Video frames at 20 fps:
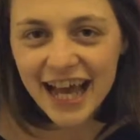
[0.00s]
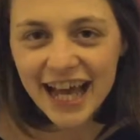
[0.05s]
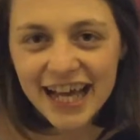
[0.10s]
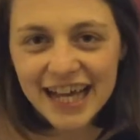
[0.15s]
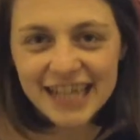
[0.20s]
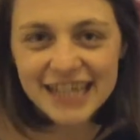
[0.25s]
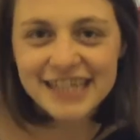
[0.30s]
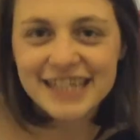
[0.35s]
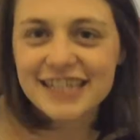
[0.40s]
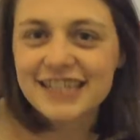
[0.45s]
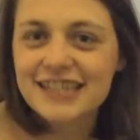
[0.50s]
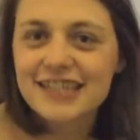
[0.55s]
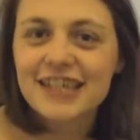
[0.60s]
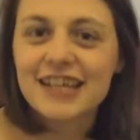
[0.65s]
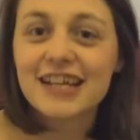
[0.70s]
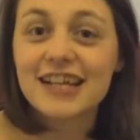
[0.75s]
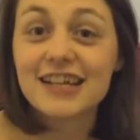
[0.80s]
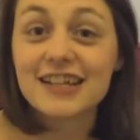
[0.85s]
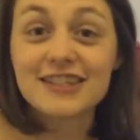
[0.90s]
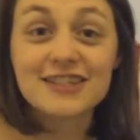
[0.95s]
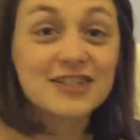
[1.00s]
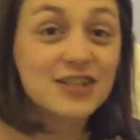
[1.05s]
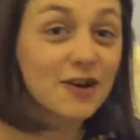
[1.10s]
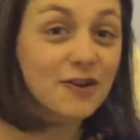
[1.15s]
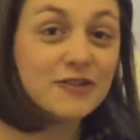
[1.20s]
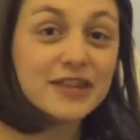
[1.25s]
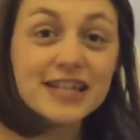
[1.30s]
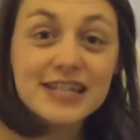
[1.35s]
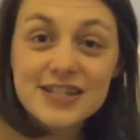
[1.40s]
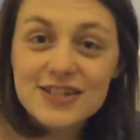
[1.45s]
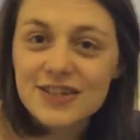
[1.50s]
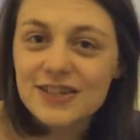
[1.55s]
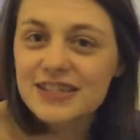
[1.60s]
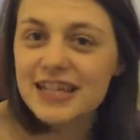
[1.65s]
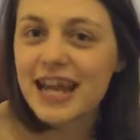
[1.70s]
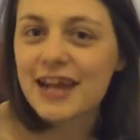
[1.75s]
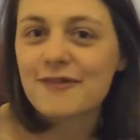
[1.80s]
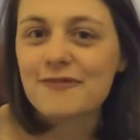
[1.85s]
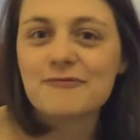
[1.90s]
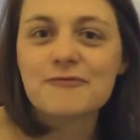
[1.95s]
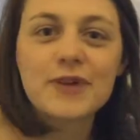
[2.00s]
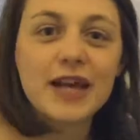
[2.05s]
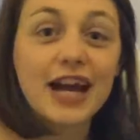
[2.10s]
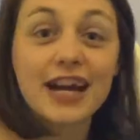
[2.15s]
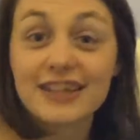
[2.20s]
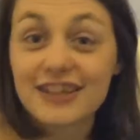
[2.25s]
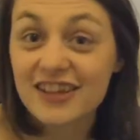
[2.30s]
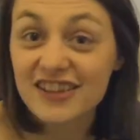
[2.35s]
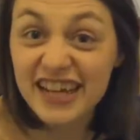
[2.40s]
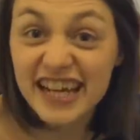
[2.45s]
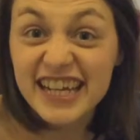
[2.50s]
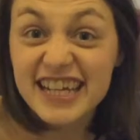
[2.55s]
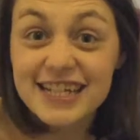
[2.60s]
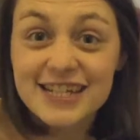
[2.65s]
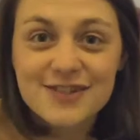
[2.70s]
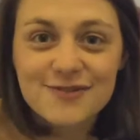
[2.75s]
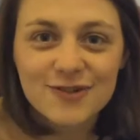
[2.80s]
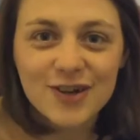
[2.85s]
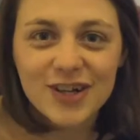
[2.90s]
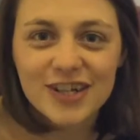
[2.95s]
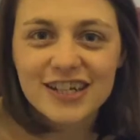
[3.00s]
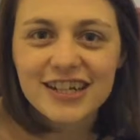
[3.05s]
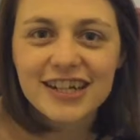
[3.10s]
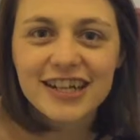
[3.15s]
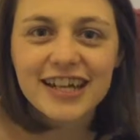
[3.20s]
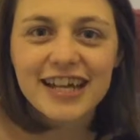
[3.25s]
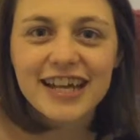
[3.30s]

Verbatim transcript: And, and so this Sunday we had our latest one